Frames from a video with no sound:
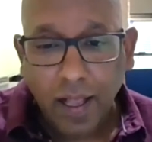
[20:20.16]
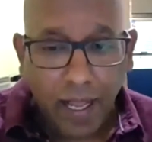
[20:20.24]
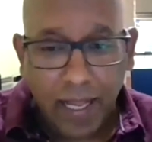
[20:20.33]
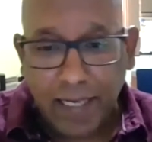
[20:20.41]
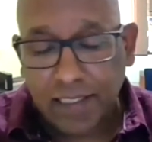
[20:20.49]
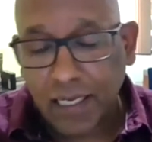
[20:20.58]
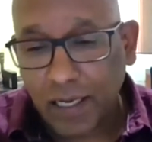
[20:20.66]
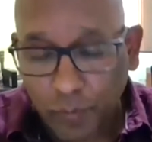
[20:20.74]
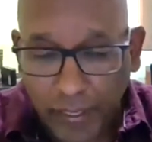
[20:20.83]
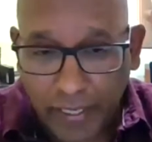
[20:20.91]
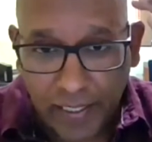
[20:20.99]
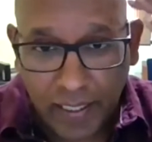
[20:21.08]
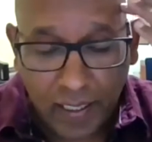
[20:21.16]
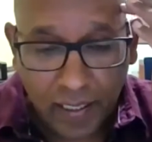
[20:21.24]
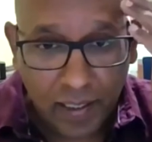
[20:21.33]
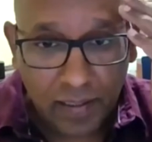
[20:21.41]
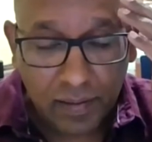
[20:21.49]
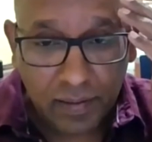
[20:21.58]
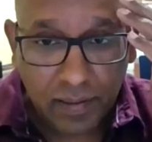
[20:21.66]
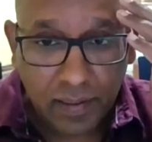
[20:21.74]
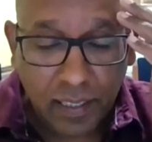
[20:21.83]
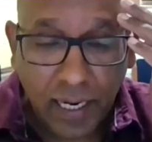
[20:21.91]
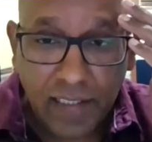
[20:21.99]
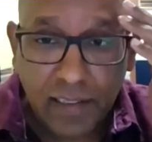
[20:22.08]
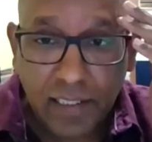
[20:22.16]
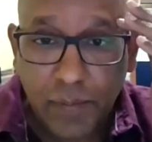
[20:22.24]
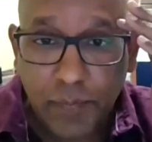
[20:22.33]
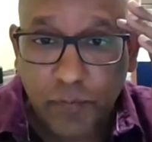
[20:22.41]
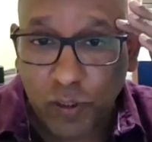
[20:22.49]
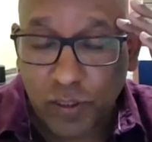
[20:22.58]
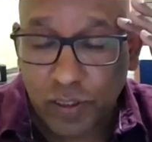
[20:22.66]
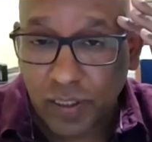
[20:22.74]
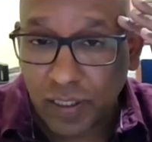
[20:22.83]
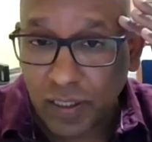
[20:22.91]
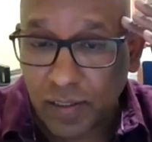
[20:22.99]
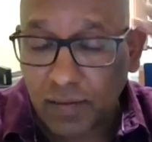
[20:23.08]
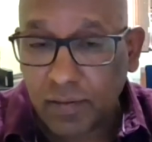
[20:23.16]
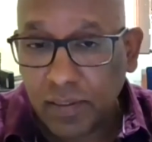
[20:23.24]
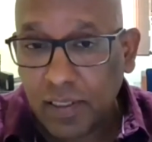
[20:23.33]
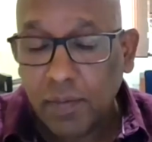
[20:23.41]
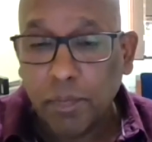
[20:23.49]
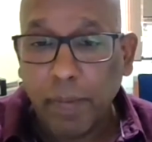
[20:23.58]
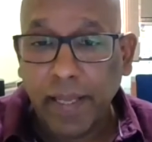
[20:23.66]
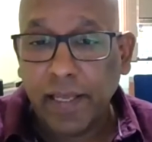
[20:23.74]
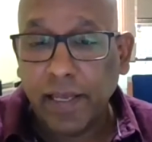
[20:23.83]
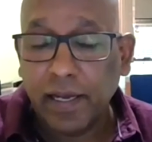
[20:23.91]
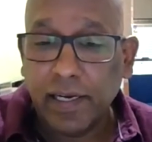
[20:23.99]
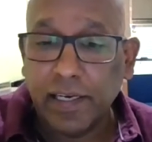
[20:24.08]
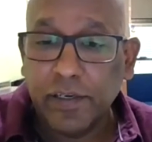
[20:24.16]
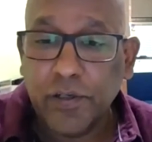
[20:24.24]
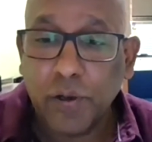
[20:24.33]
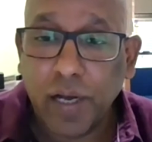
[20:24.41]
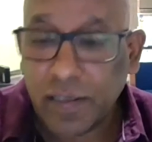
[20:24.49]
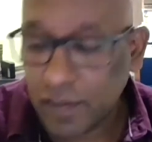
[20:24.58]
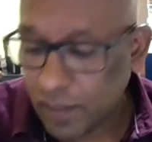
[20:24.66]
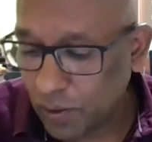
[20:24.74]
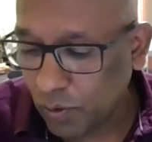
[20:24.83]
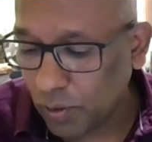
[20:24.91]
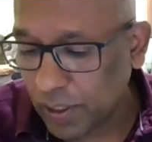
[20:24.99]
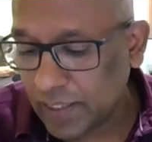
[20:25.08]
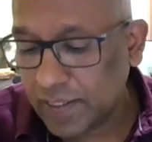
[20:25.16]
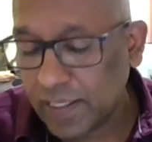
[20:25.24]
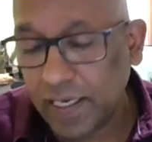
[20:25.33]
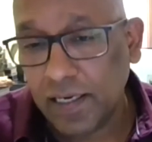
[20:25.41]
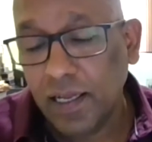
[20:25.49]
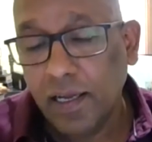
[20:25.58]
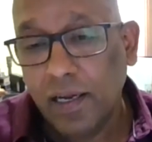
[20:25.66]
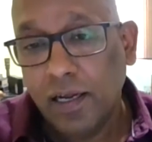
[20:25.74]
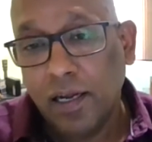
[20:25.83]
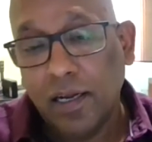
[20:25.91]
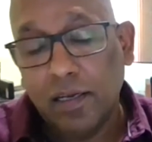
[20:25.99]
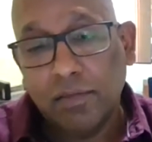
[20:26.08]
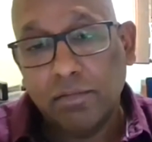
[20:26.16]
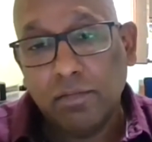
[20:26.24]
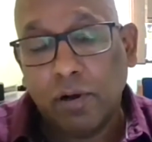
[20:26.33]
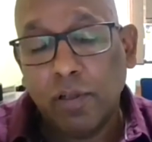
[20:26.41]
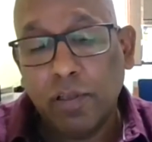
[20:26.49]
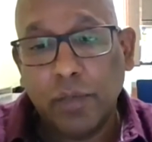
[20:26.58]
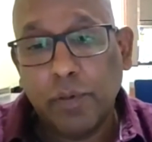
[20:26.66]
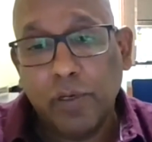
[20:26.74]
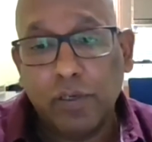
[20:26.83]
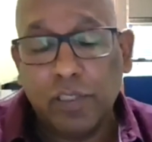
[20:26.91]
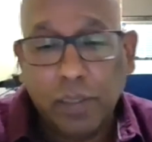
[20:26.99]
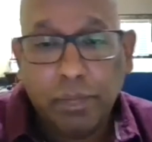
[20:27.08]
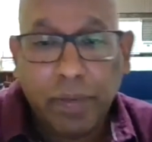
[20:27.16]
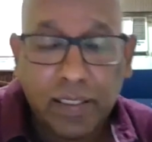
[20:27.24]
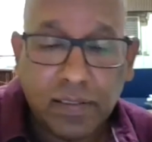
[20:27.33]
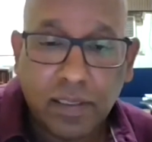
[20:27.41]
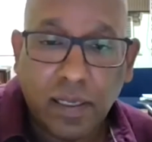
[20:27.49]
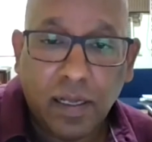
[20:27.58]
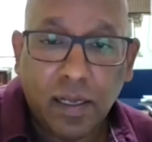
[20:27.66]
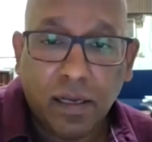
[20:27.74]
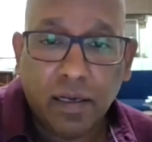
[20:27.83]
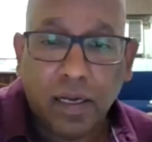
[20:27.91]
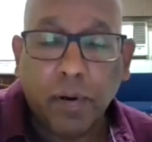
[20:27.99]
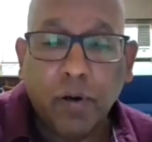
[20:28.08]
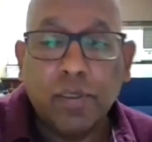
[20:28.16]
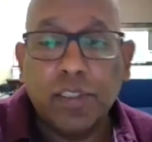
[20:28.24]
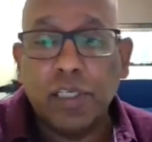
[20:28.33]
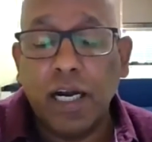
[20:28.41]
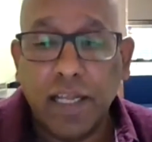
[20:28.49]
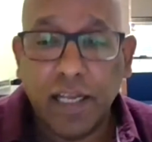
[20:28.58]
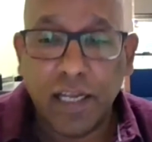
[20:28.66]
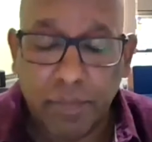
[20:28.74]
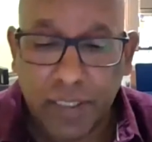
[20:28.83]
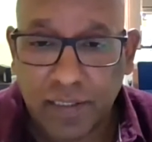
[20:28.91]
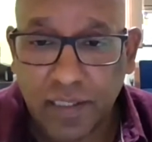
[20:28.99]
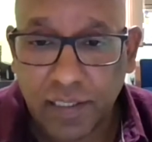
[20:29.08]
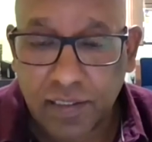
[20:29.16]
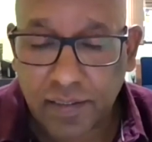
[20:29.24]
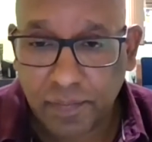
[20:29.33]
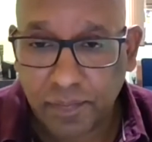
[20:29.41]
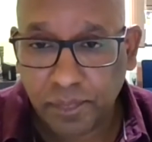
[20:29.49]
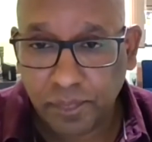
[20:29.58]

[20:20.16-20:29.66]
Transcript: And when Rajdeep was making an introductory note, he said entrepreneurship is about starting a business.